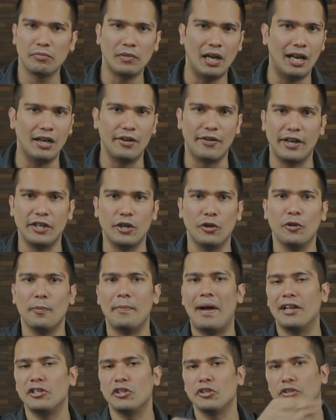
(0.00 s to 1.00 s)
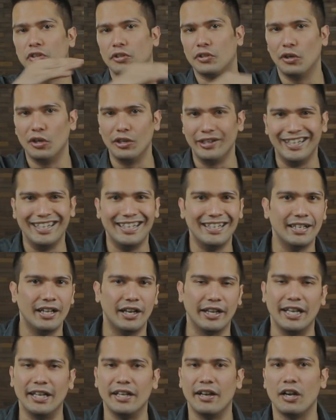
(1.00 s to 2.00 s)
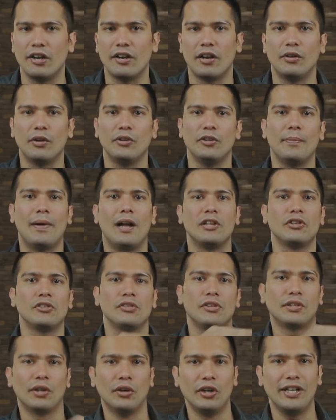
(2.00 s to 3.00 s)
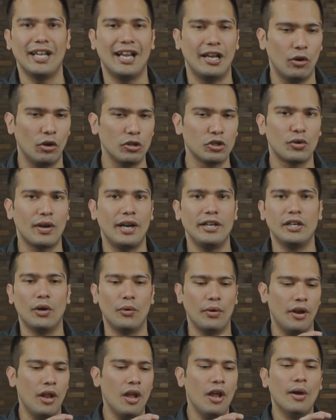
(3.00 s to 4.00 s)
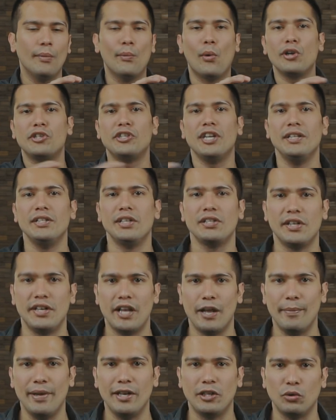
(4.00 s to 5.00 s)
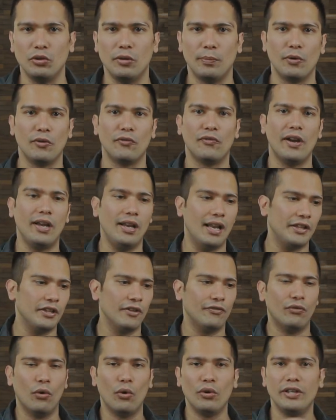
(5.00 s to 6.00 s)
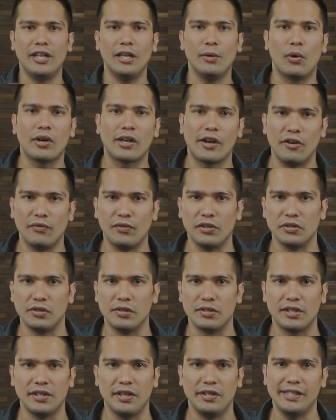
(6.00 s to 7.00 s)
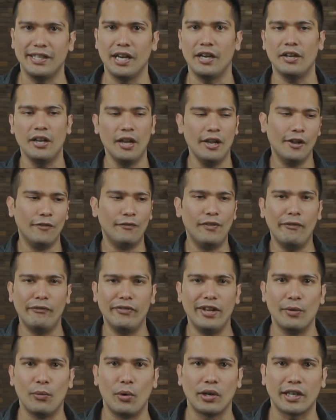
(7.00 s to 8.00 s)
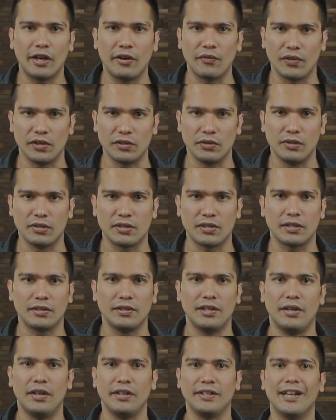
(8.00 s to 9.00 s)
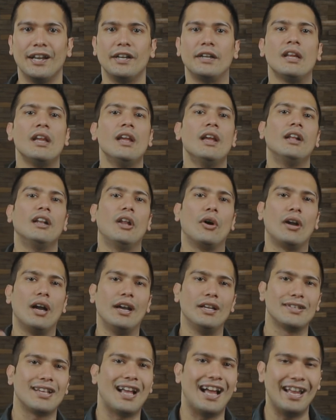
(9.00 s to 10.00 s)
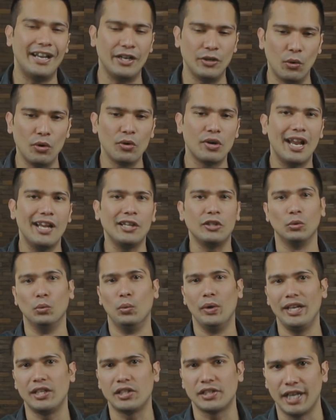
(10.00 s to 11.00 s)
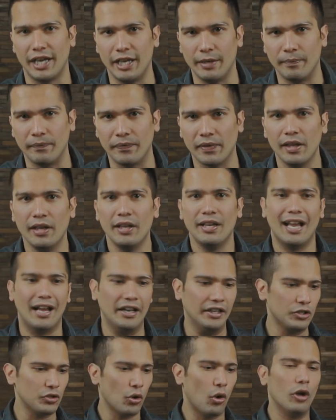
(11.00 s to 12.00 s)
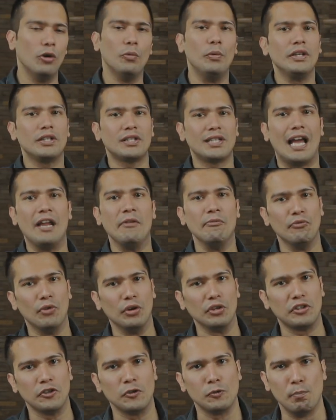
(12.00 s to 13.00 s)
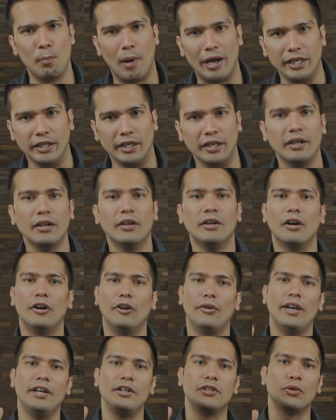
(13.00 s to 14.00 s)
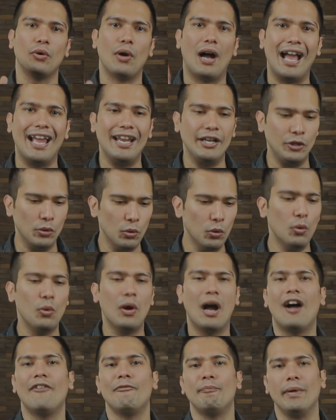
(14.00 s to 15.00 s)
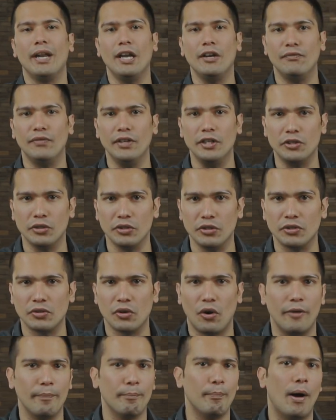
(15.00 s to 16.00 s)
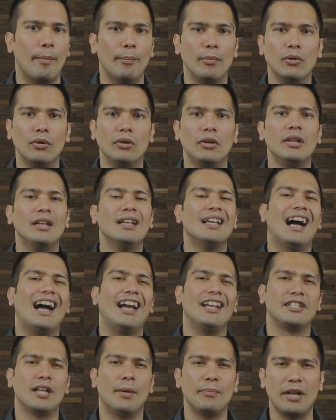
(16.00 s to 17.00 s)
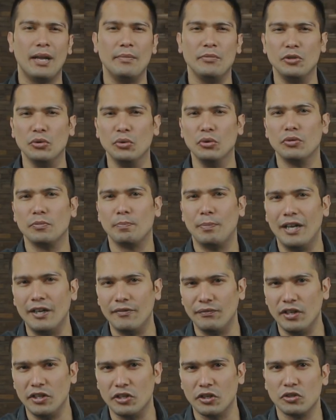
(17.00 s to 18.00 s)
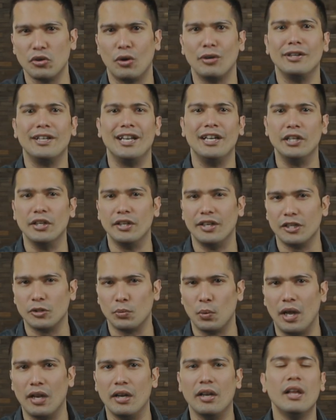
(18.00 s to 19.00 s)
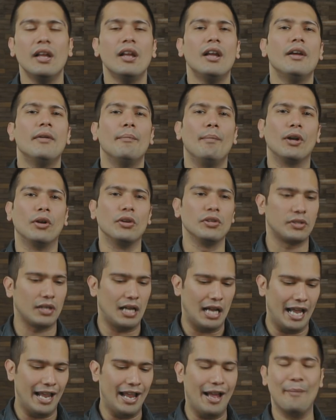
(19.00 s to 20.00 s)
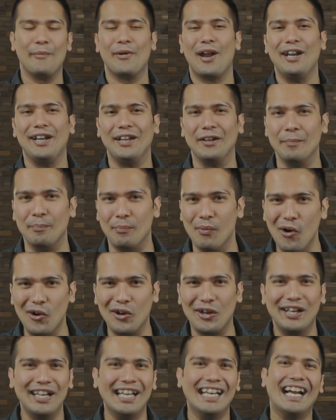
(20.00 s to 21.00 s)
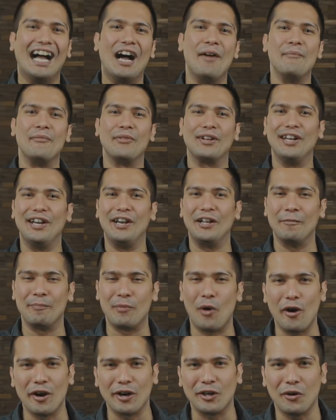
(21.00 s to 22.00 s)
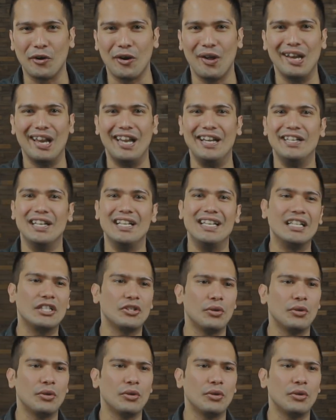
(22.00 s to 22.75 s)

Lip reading: I'll write down the matches. The third day, again, I'll write down the matches. The third day, I'll also write down what changes did I make to the profile. And the fourth day, what kind of results did it get? Fifth day, what kind of results did it get? Now, guys, I don't like to waste time. And it's always time versus money, all right? So I do have paid features on Bumble. I sometimes use paid features on Tinder as well, because I am writing a book, I'm creating a product on online dating.